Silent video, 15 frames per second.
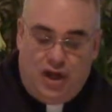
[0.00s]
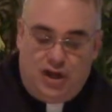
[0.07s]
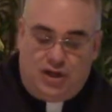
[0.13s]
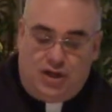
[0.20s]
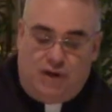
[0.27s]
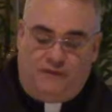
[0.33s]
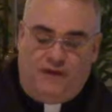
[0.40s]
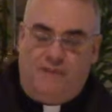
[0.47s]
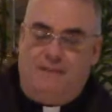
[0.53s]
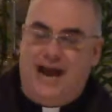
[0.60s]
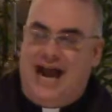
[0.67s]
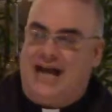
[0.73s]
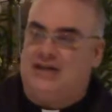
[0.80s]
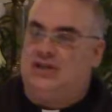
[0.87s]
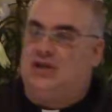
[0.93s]
So if you
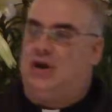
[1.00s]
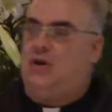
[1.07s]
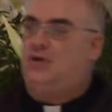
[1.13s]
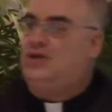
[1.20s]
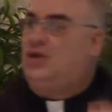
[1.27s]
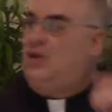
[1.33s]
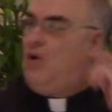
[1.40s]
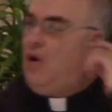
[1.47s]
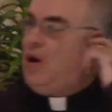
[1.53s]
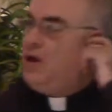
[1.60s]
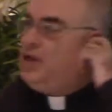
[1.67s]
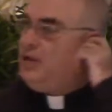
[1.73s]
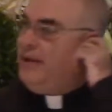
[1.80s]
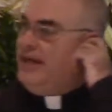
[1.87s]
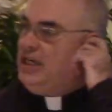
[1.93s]
pass those along
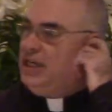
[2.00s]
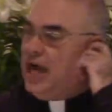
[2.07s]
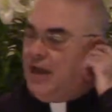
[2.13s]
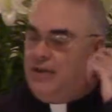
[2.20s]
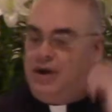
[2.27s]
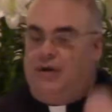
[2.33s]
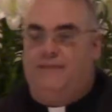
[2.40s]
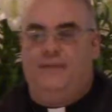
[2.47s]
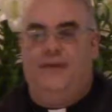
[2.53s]
to each other,